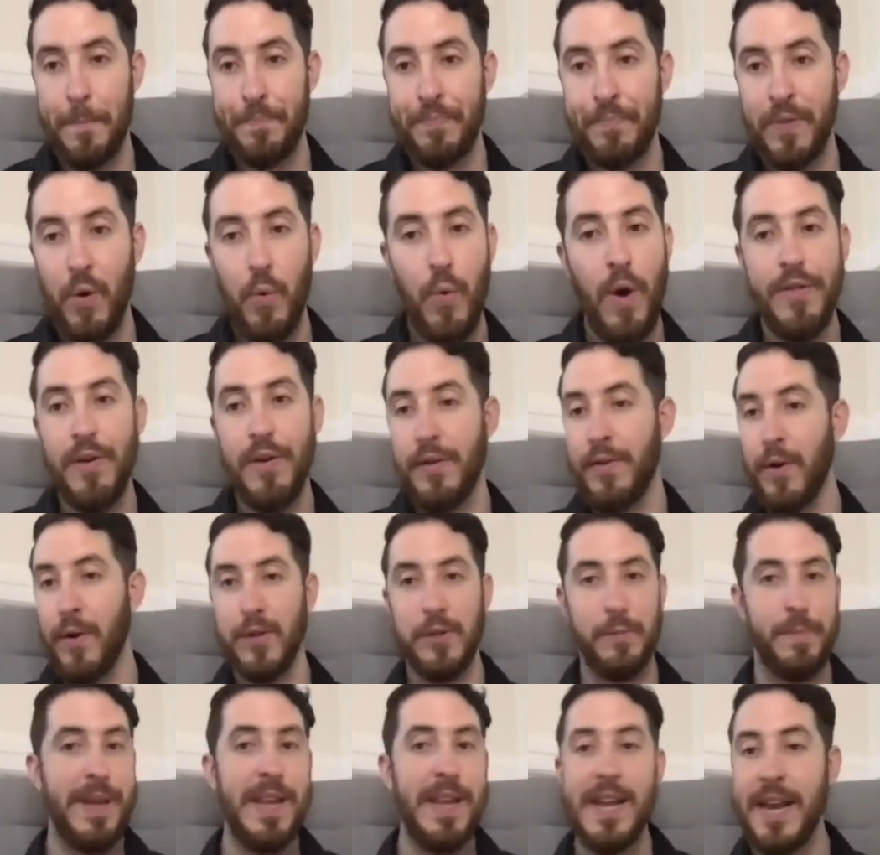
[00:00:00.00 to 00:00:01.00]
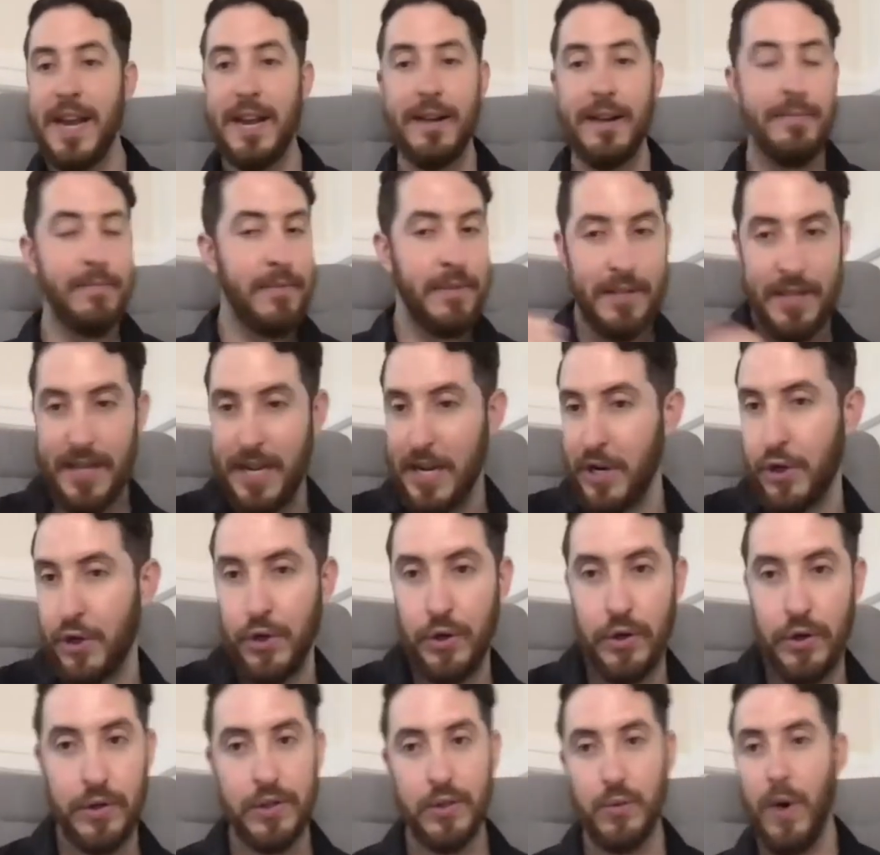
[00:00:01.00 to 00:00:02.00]
Whether those be
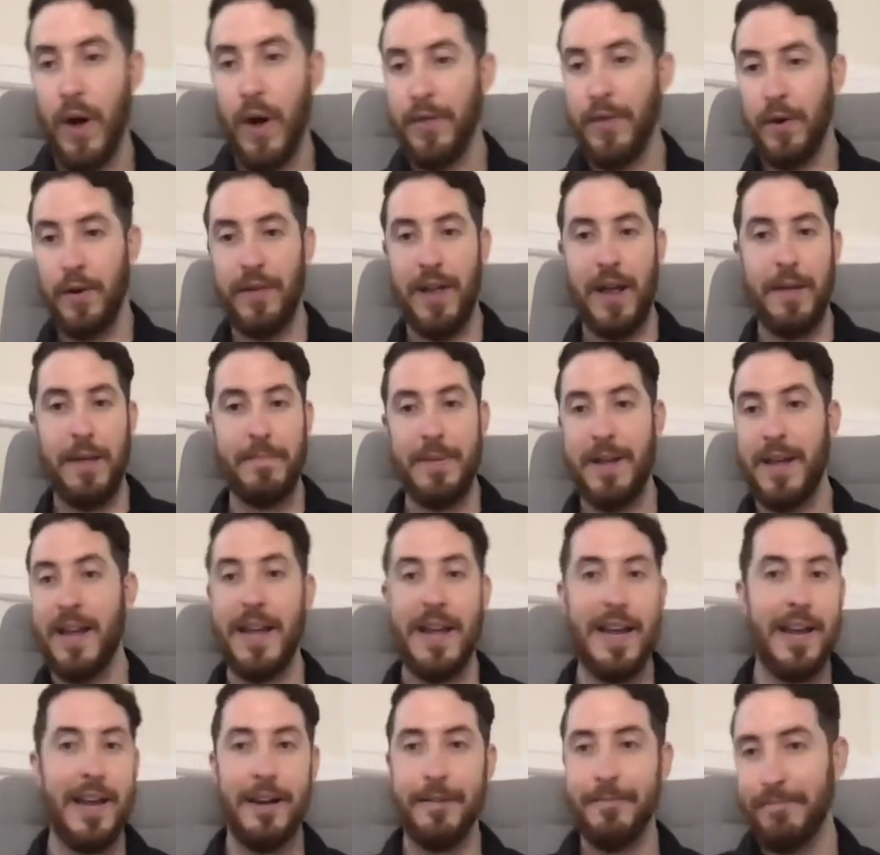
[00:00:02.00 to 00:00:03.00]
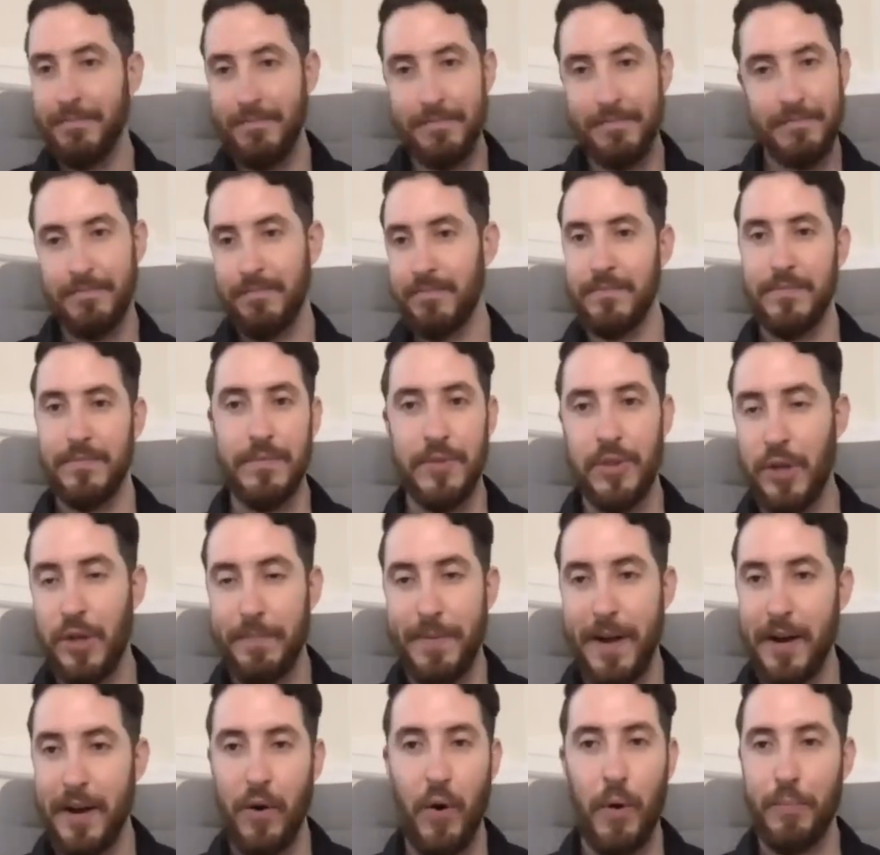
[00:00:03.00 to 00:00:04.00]
teachers, whether they be
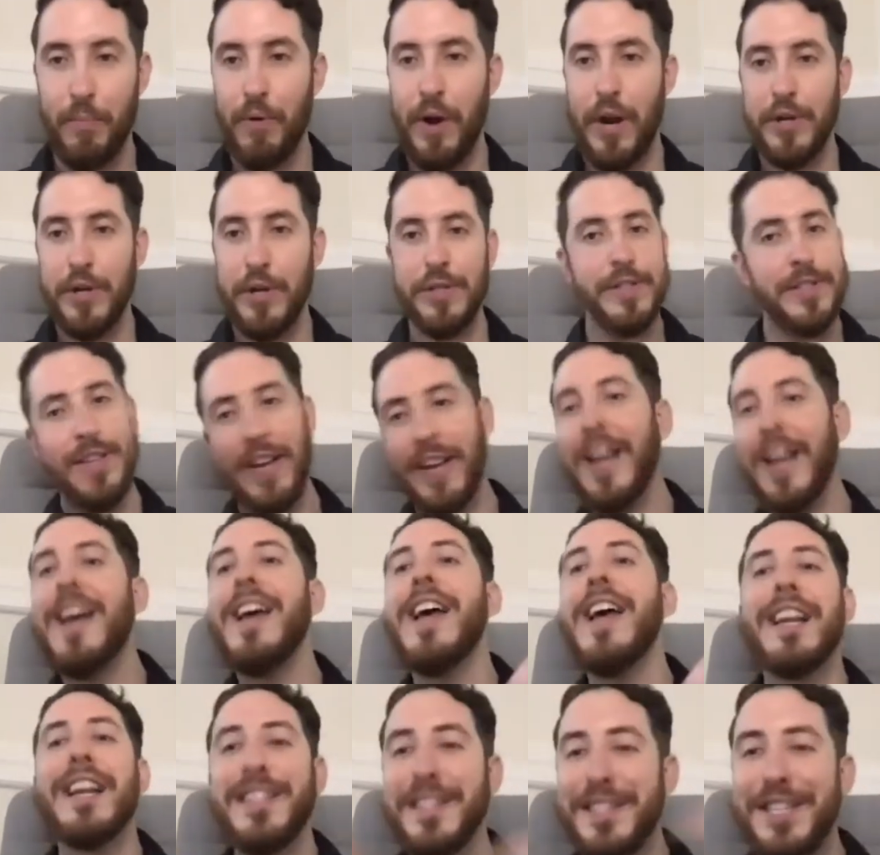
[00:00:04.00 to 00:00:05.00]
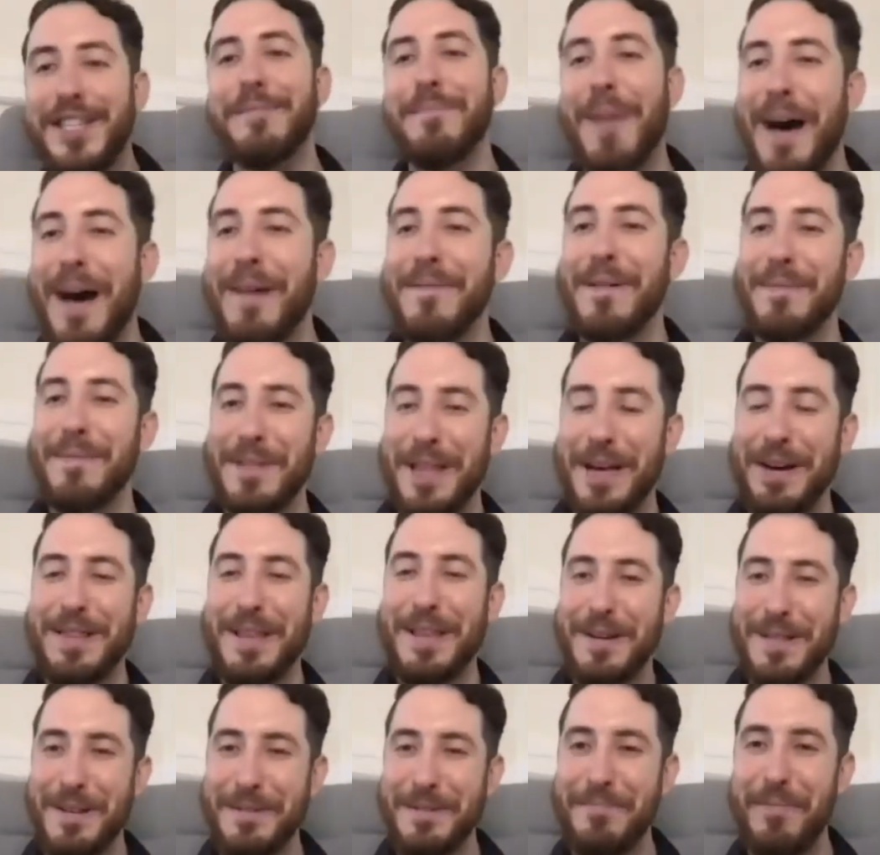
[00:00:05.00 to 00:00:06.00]
shitbag corporations. Like it doesn't, but
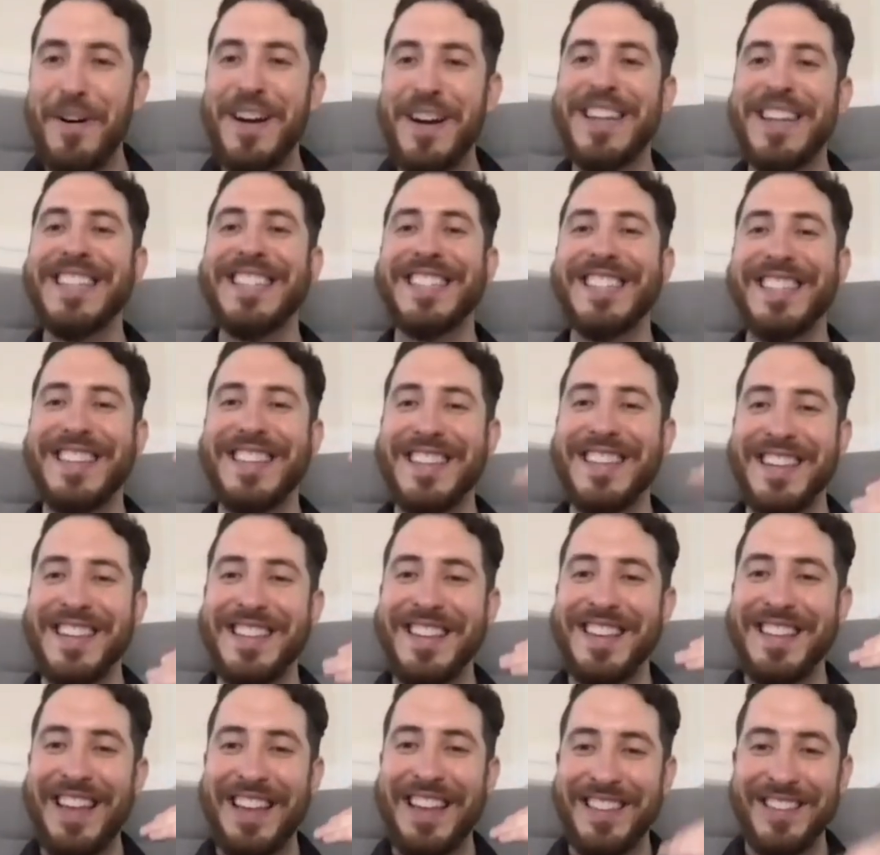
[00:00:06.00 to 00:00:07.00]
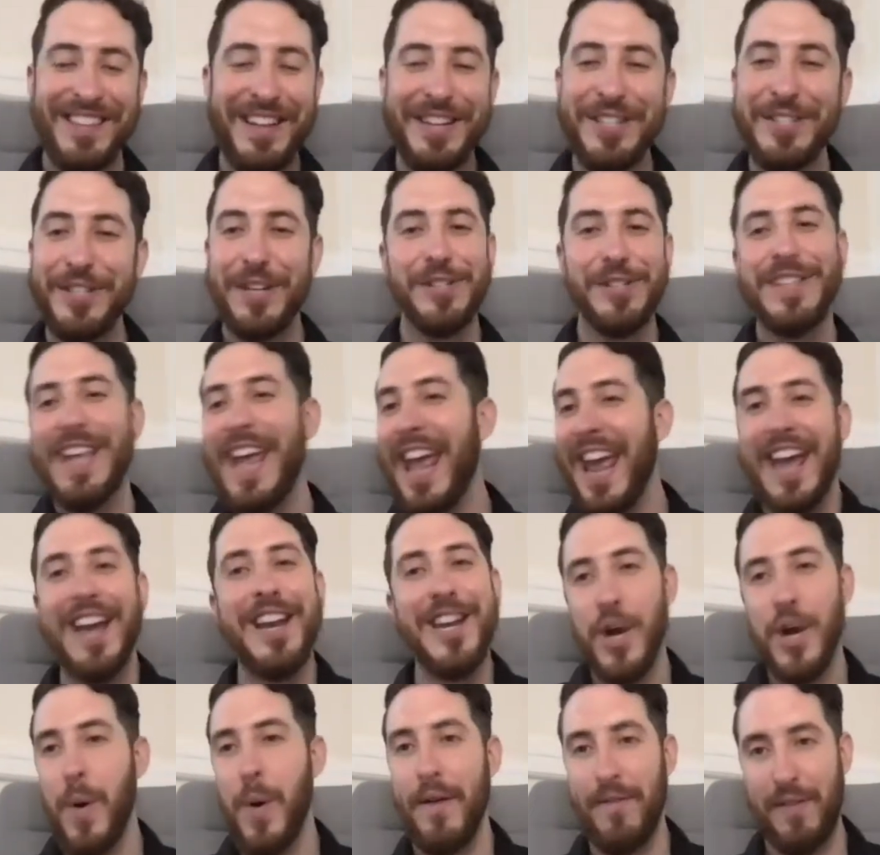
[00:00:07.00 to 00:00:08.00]
the point is that the legislators
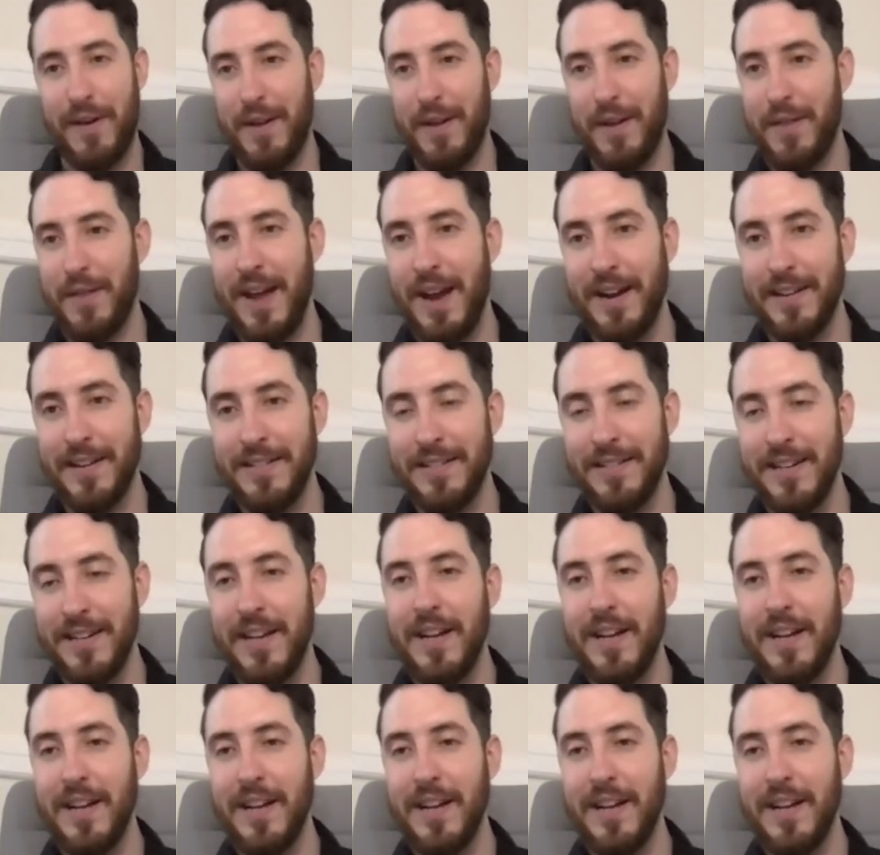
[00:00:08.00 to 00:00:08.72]
can't know everything.